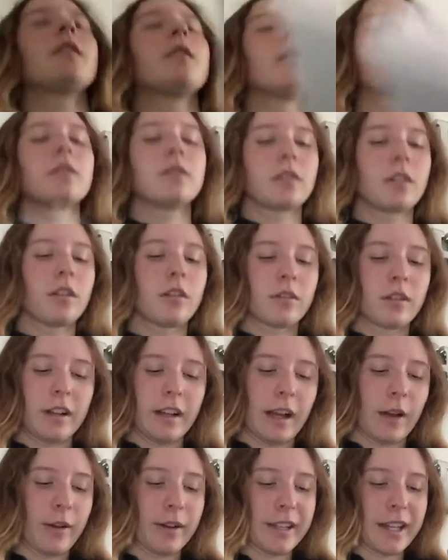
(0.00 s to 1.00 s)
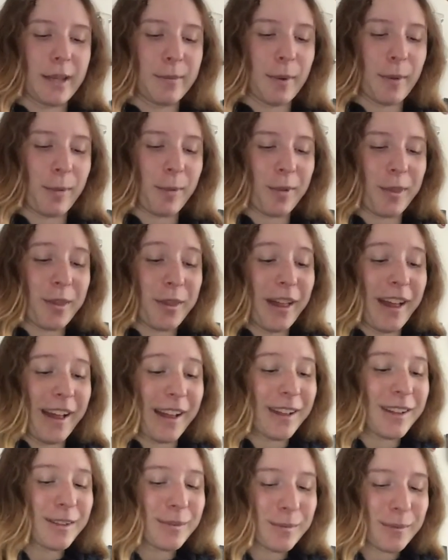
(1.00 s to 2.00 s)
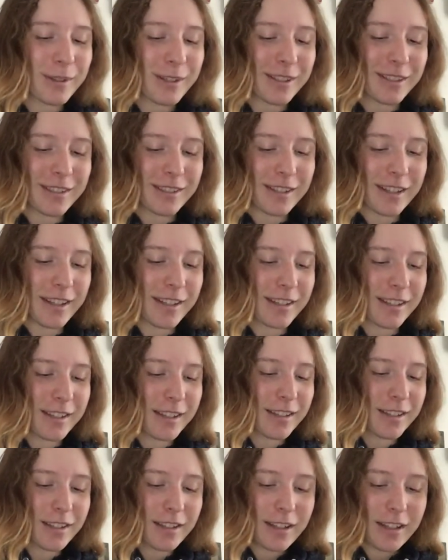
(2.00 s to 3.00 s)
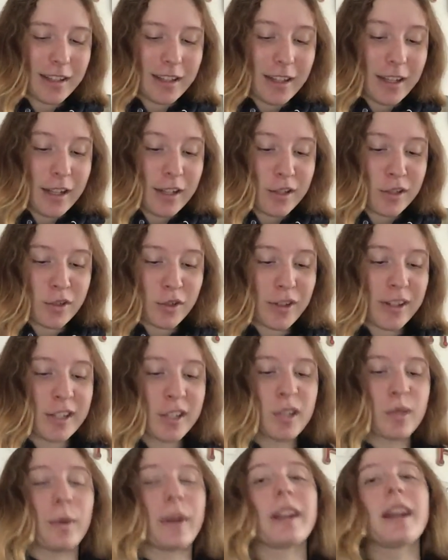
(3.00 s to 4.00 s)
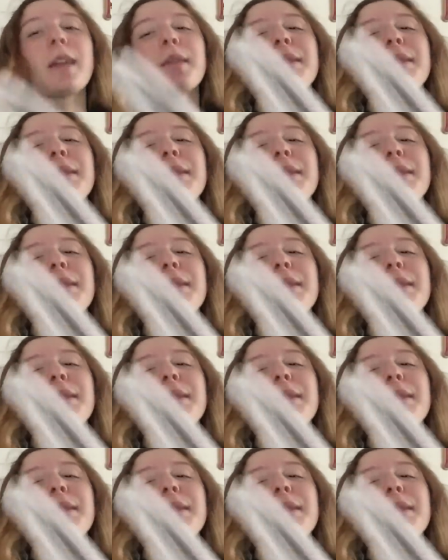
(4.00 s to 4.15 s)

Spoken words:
I don't know really how I came up with that, but I did. Trench Wing.